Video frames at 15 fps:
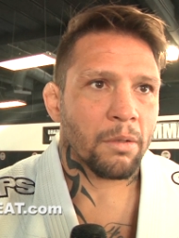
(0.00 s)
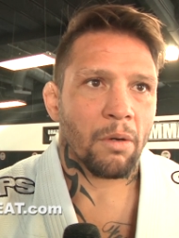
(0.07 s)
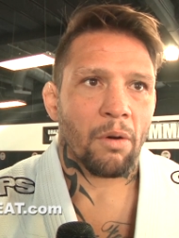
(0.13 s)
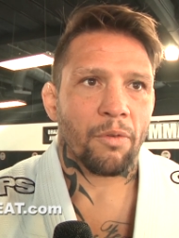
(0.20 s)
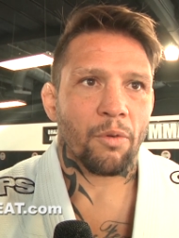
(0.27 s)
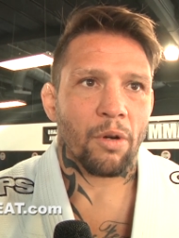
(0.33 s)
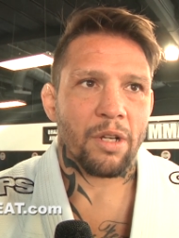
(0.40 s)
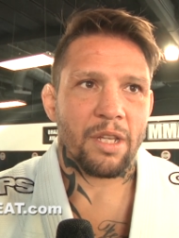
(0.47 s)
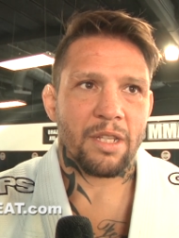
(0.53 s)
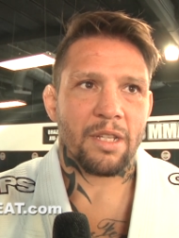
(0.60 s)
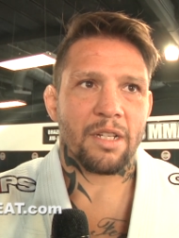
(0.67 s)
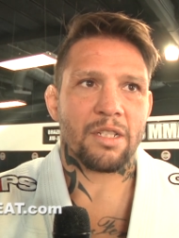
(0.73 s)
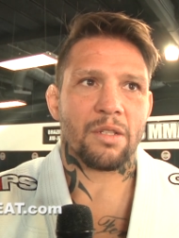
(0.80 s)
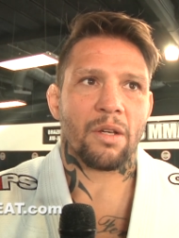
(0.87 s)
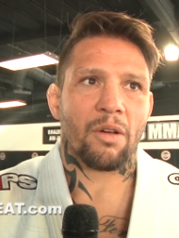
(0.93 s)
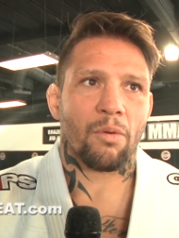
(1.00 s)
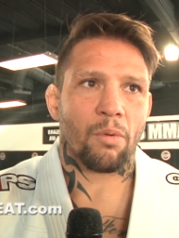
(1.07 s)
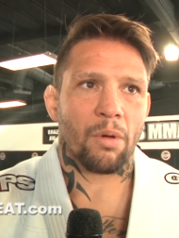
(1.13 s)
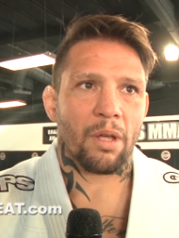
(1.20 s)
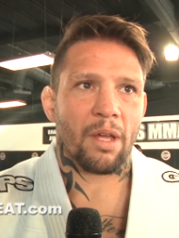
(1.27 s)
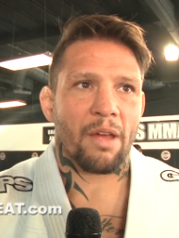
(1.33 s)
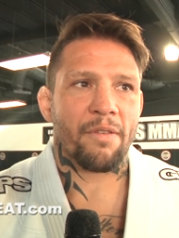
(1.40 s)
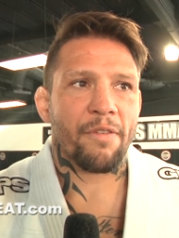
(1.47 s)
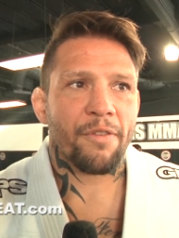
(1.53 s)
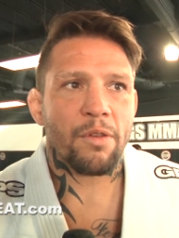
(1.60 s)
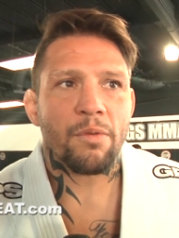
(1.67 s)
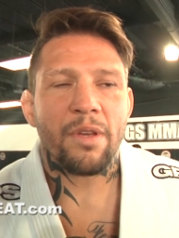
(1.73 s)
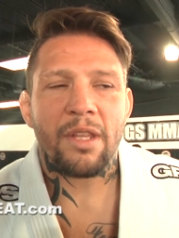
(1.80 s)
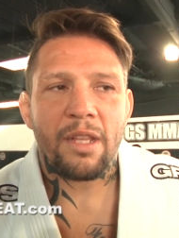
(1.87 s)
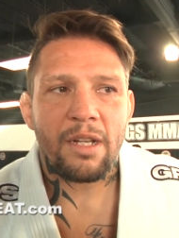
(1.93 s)
of course he does
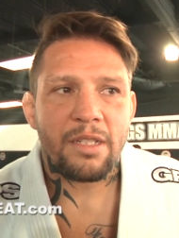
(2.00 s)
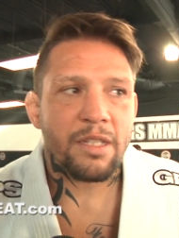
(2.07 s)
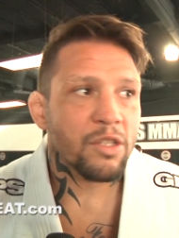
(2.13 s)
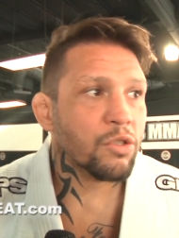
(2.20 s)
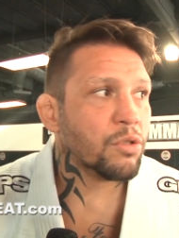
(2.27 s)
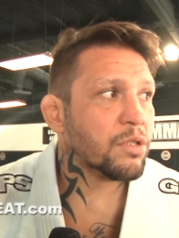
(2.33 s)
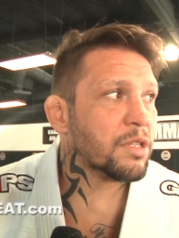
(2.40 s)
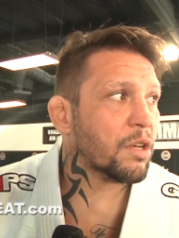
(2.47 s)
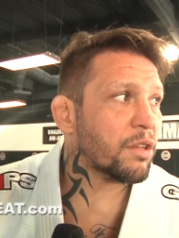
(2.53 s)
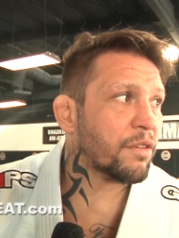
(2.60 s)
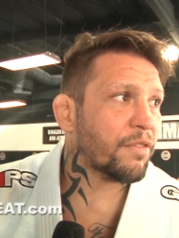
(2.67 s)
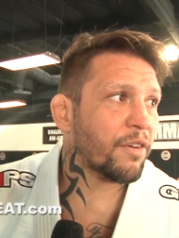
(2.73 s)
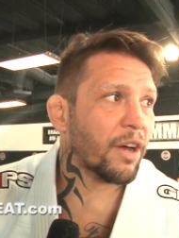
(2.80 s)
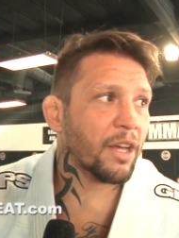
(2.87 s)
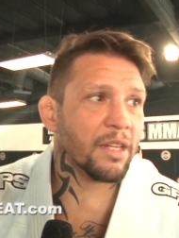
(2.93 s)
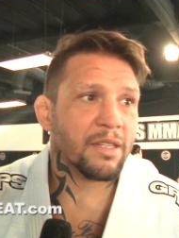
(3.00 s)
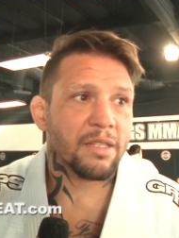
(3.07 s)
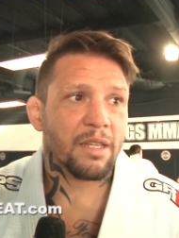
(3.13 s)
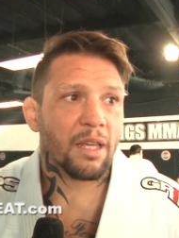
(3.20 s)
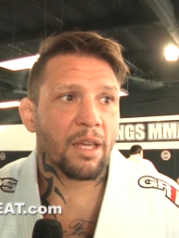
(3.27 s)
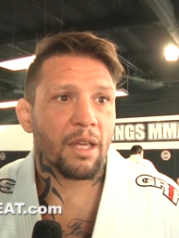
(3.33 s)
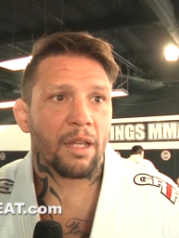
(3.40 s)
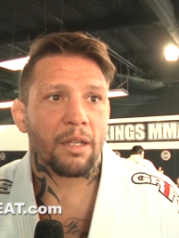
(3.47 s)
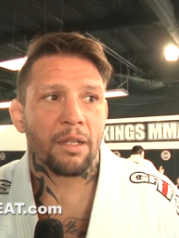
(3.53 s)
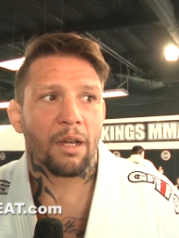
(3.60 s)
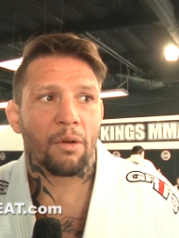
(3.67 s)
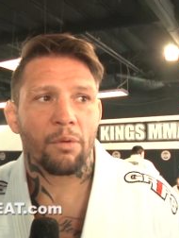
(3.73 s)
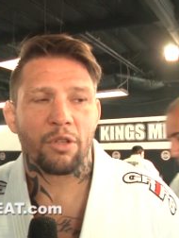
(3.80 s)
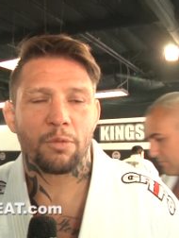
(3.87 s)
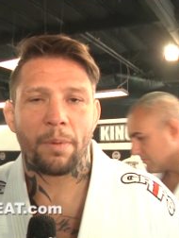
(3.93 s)
everything he does is to sell the fights and
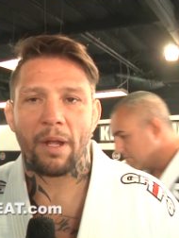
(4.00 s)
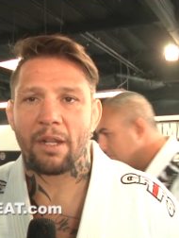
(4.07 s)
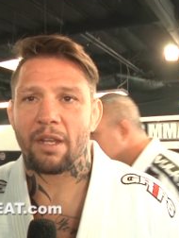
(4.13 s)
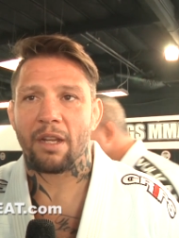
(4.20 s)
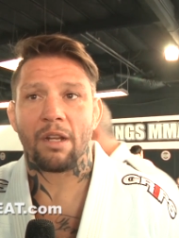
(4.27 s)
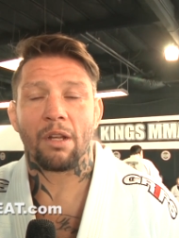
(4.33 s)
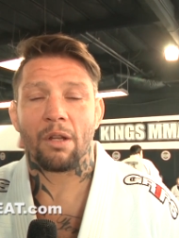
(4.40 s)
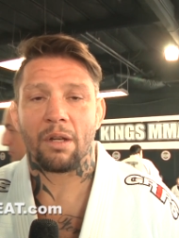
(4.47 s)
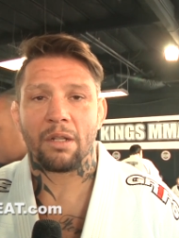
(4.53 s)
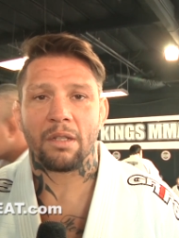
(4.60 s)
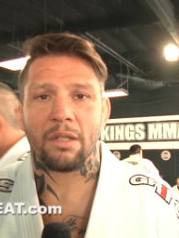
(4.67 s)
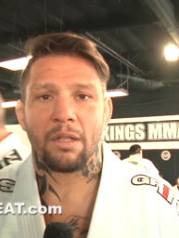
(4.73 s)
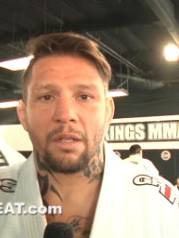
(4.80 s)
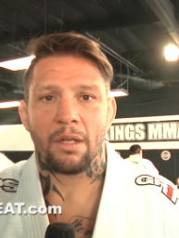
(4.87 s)
I respect him a lot